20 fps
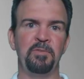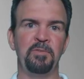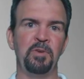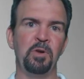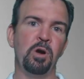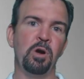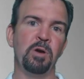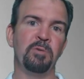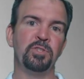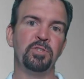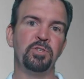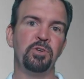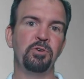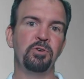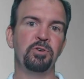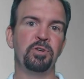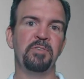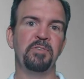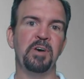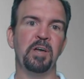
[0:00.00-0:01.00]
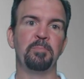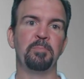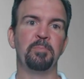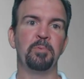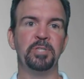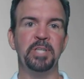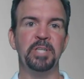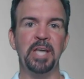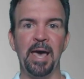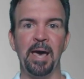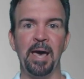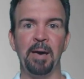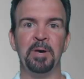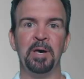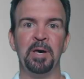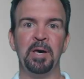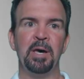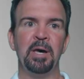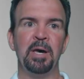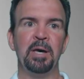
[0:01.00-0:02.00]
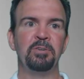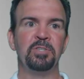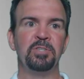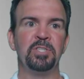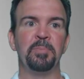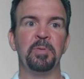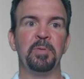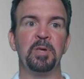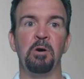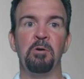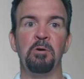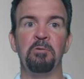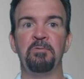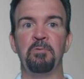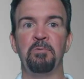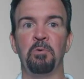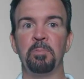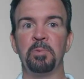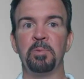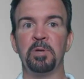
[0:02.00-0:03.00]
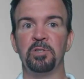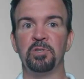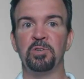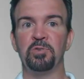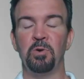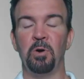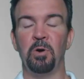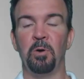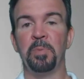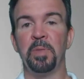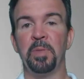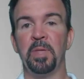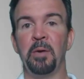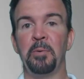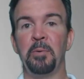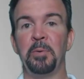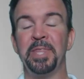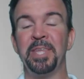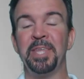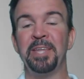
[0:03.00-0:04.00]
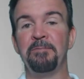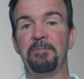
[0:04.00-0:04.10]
So if you go over to your developer tab, there's something called form control.